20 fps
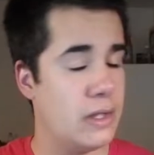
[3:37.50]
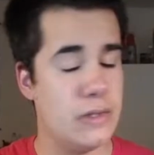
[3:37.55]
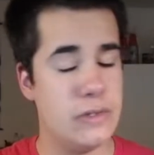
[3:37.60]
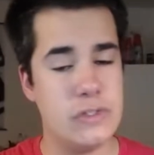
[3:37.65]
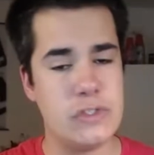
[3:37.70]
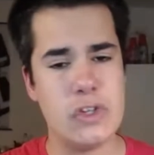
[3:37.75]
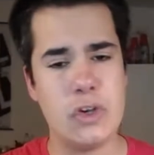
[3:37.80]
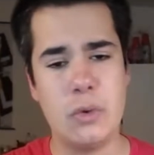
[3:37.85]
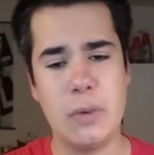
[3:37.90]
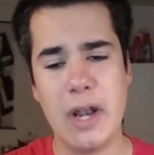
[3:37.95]

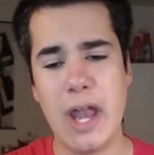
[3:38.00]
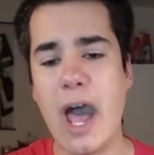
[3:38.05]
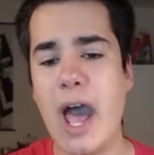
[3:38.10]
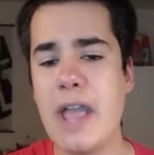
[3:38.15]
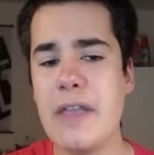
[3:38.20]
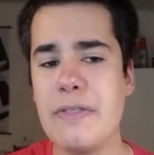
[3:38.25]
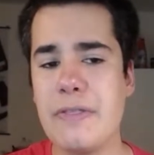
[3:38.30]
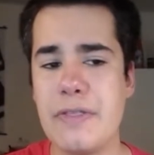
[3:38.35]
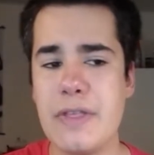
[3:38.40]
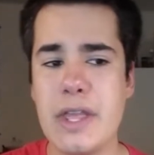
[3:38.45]
So what
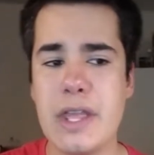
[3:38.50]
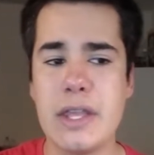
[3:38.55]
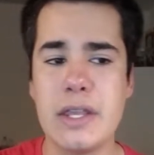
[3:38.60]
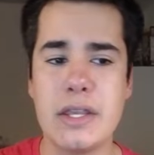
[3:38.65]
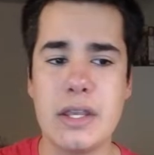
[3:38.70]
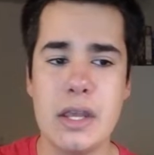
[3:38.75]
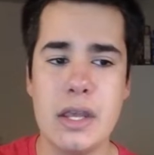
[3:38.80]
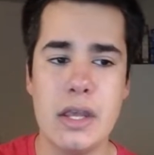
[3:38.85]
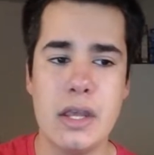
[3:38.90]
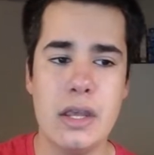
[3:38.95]
I
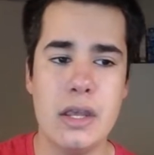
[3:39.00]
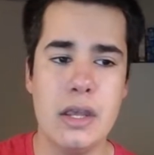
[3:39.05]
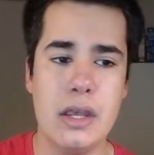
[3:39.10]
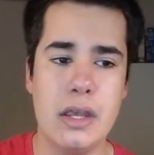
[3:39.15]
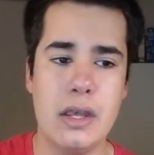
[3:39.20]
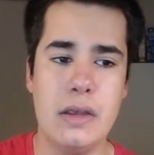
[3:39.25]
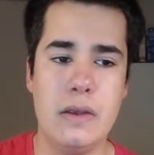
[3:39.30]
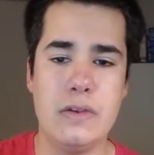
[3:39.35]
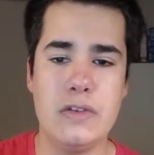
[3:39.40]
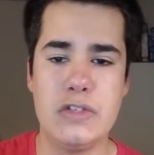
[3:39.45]
think
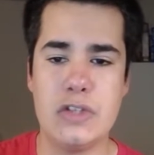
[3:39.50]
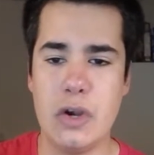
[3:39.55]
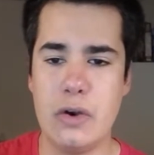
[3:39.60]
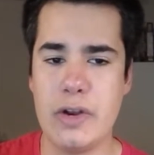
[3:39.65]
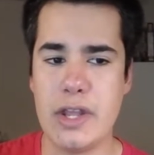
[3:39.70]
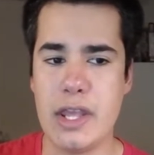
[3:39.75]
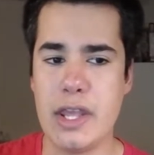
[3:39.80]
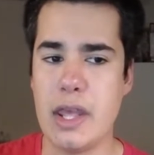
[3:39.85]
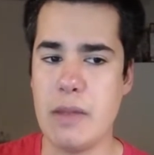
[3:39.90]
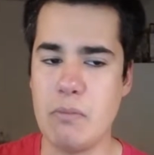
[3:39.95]

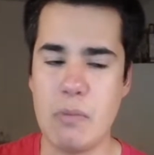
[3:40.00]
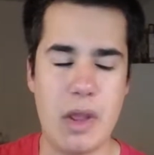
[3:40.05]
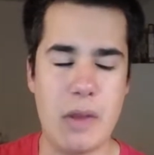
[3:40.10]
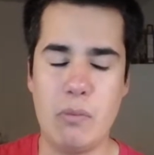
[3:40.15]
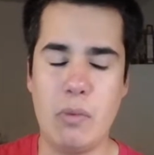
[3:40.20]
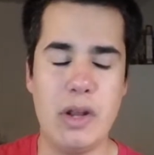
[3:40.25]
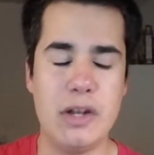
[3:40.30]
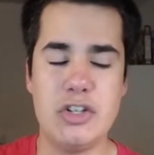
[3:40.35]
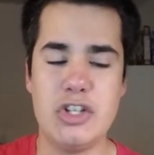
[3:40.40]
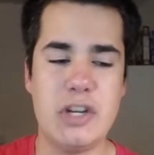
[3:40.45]
Sony
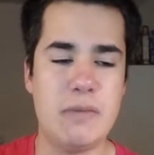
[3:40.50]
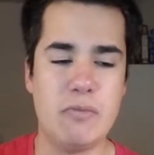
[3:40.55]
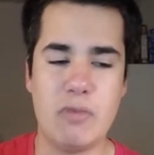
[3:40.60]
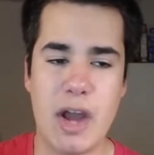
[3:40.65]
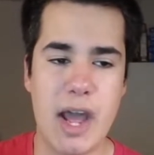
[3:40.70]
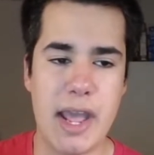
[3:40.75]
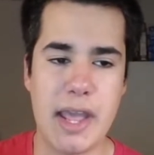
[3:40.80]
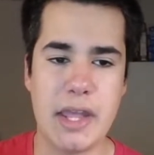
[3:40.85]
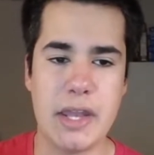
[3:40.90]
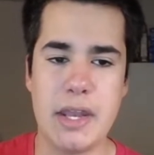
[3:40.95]
and what Jim
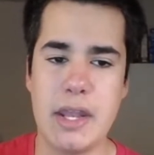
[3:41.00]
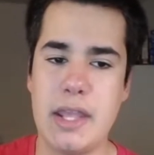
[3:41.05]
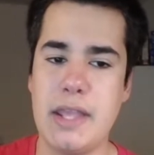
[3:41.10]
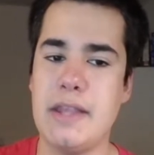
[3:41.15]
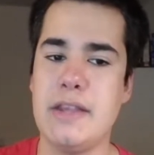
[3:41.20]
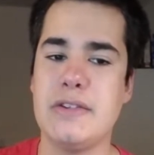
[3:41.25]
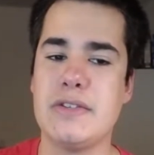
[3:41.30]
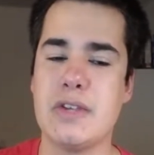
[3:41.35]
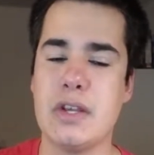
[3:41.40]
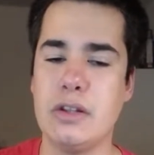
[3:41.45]
Ryan
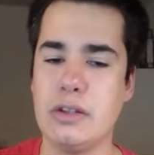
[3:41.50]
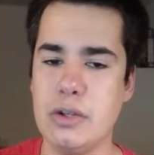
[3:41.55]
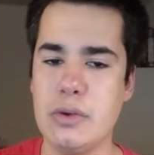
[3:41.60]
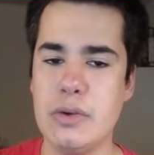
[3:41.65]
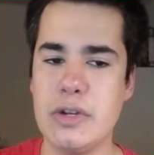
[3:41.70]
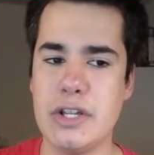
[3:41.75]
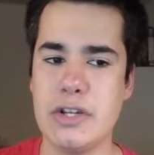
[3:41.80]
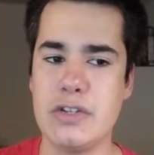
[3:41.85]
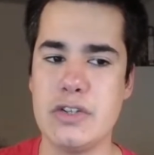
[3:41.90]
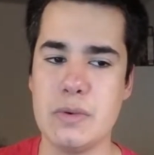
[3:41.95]
is
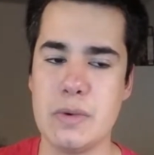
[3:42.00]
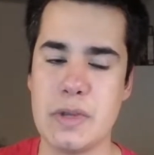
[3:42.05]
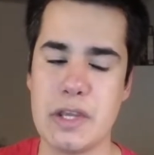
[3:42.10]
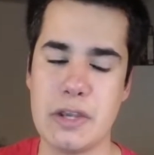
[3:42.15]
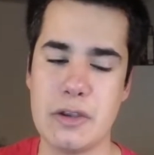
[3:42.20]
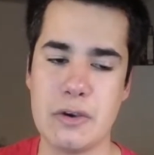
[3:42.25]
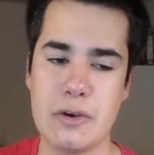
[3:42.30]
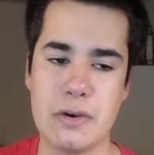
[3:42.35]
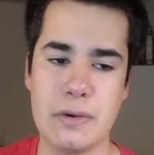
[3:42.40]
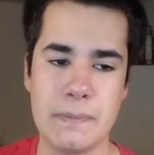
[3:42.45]
alluding to
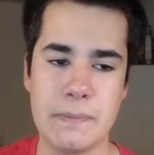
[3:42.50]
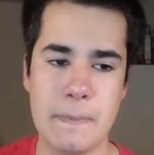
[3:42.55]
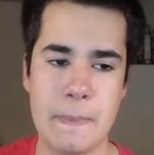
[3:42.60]
here